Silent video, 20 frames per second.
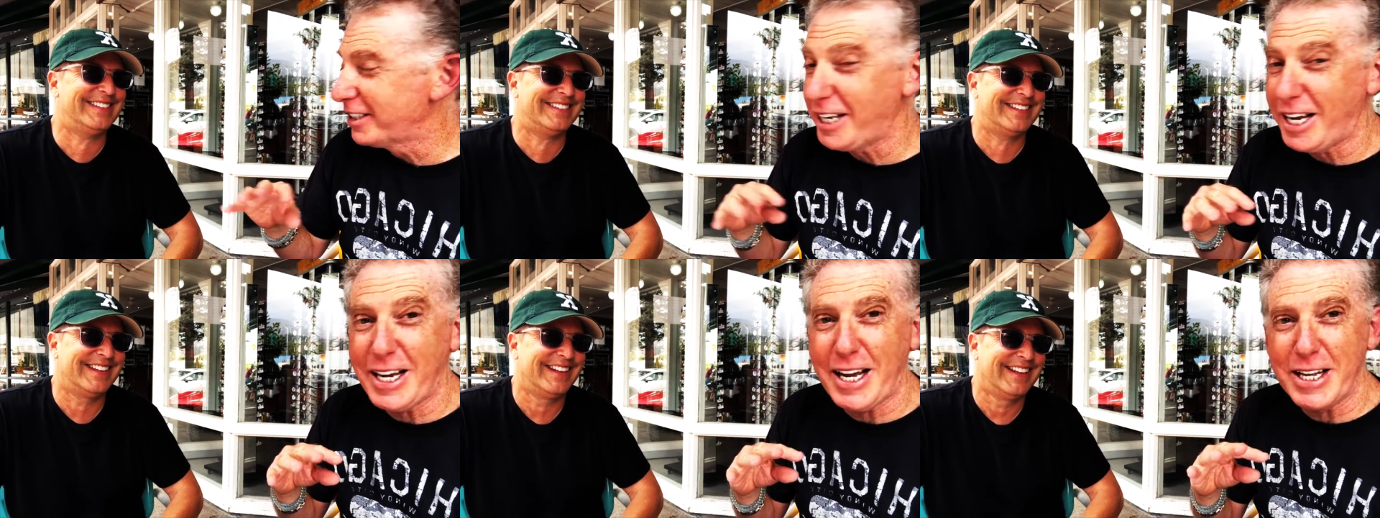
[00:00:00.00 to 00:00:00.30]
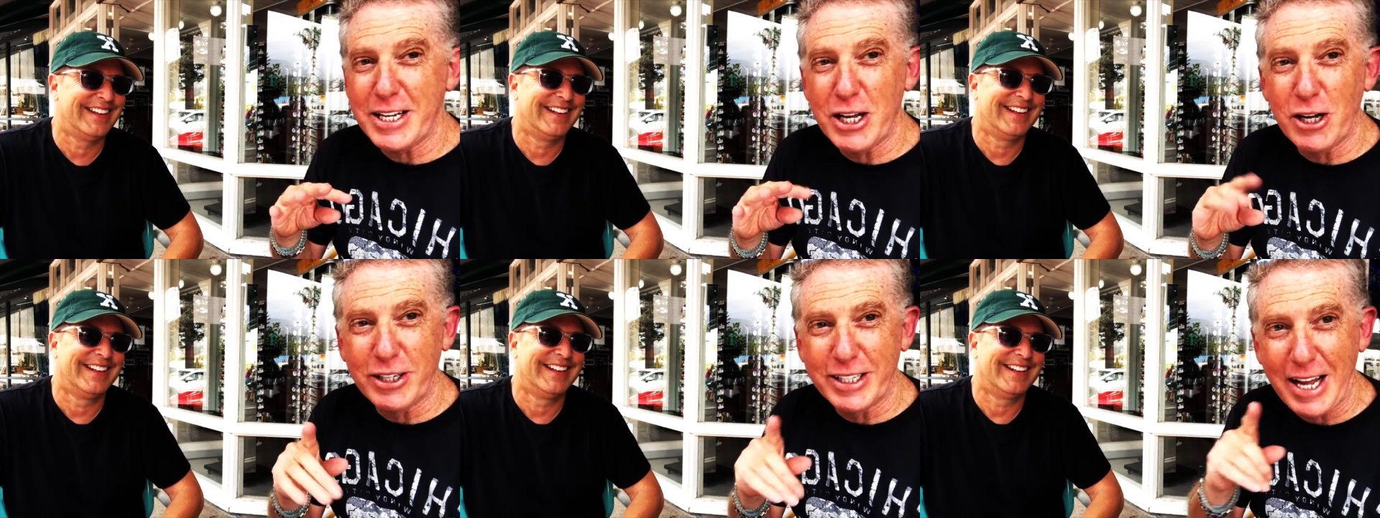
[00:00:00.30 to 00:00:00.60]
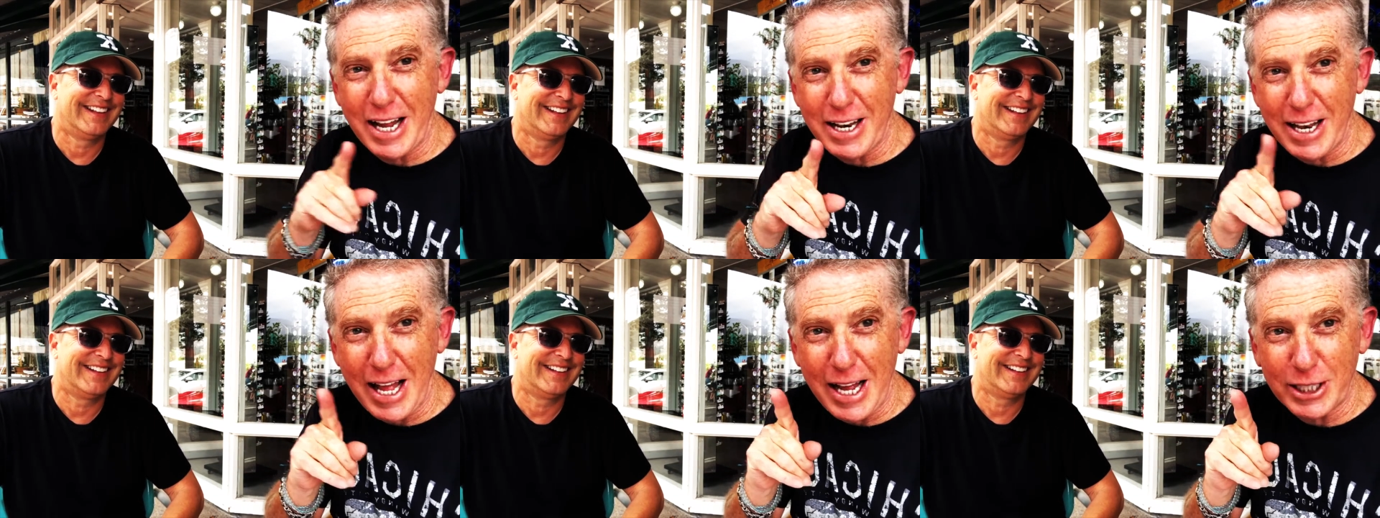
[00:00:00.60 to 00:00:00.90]
Speaker 1: I got yelled
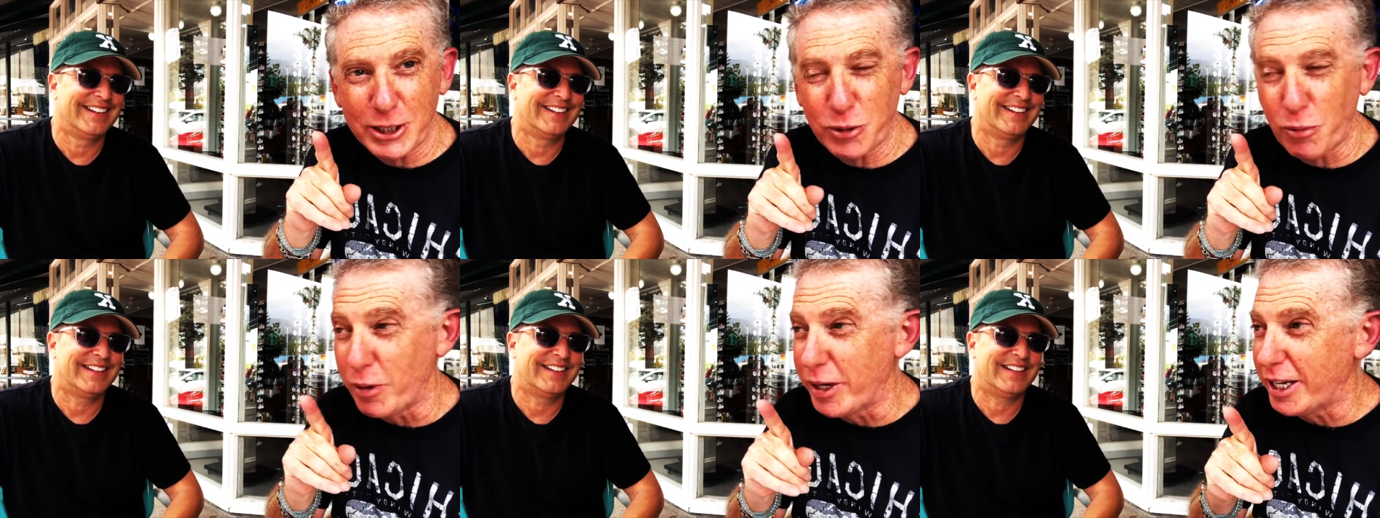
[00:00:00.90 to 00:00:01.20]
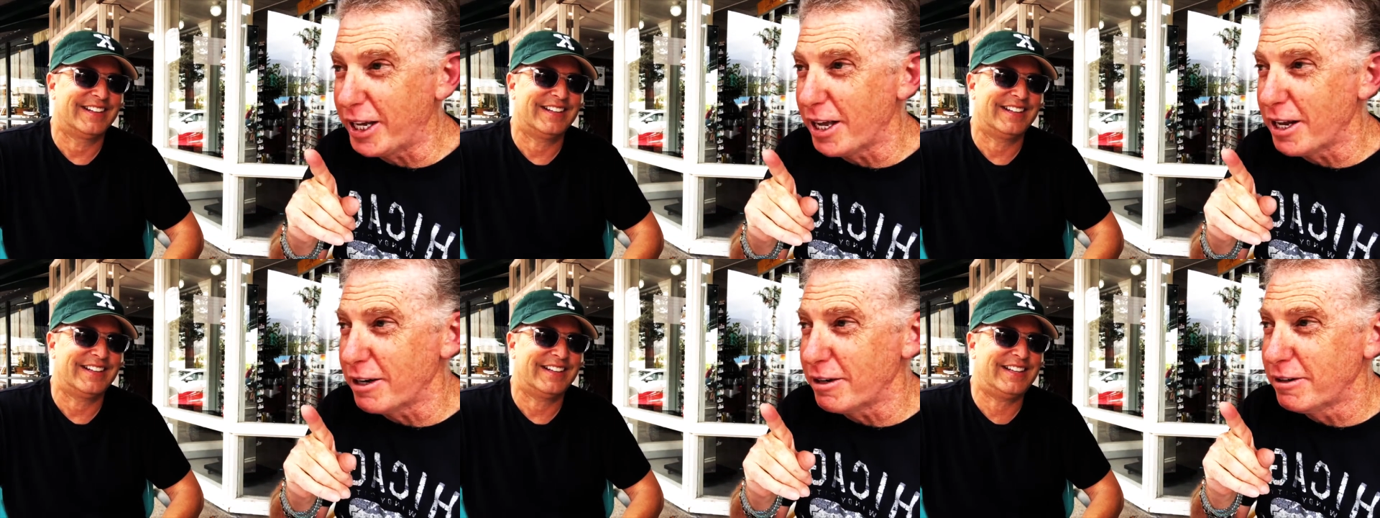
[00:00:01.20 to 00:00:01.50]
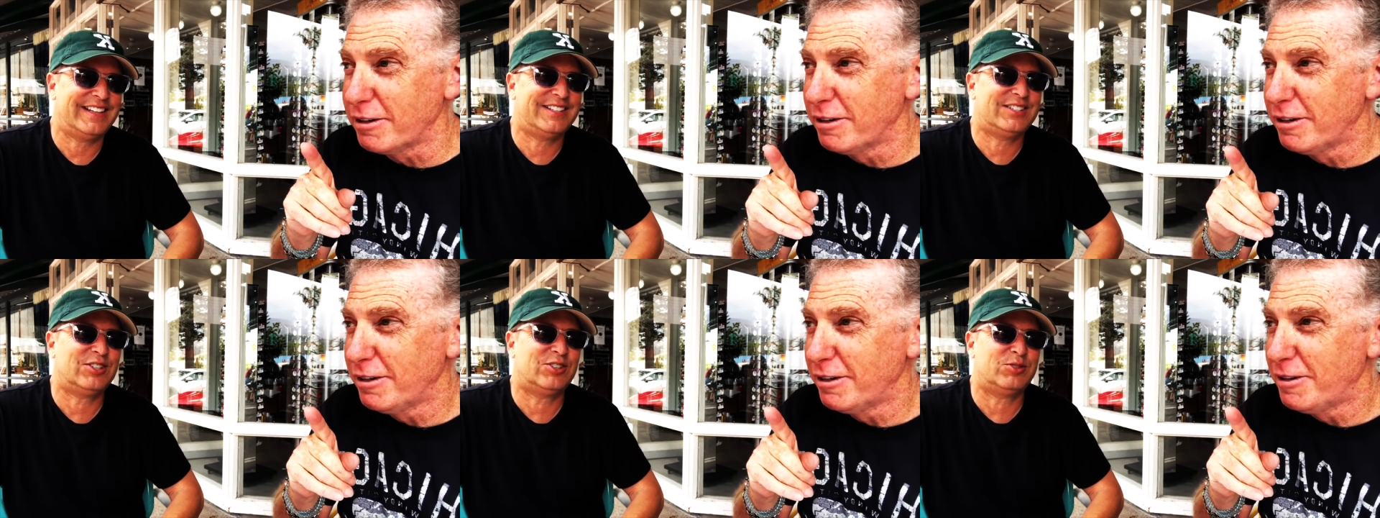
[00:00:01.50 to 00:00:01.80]
at last weekend.
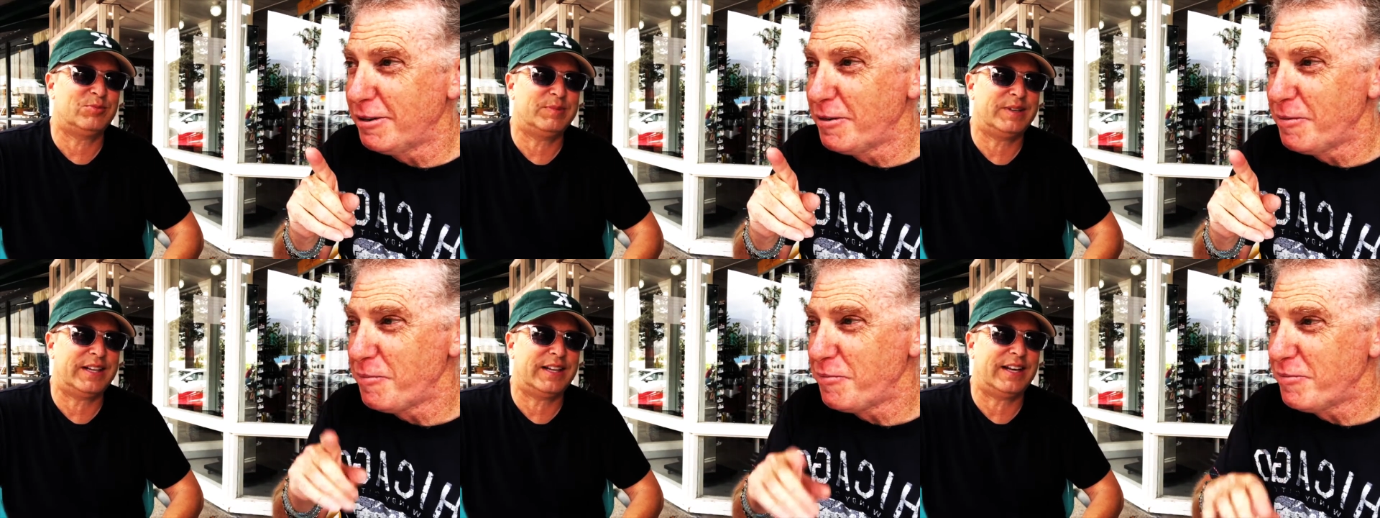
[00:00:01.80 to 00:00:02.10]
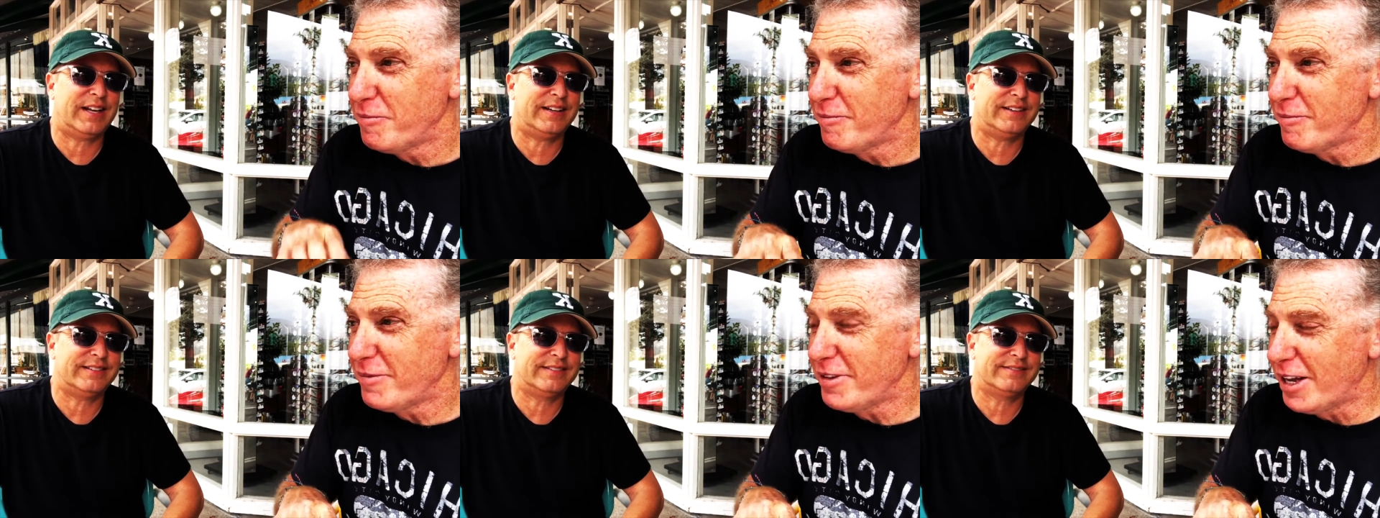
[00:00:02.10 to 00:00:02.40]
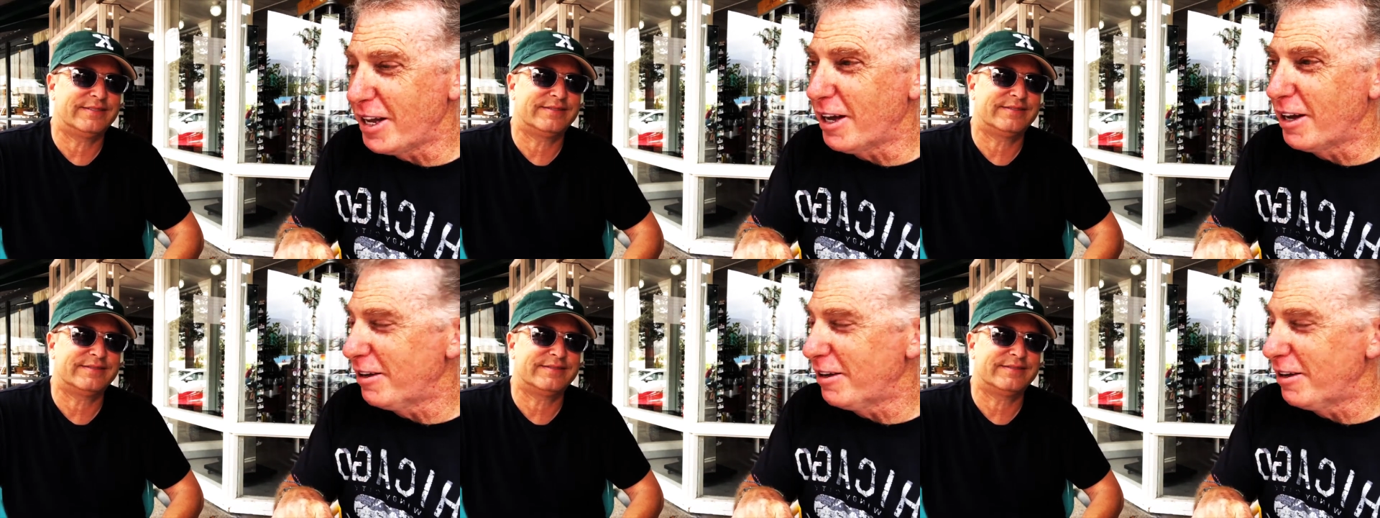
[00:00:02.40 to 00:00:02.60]
He told me that. Yeah.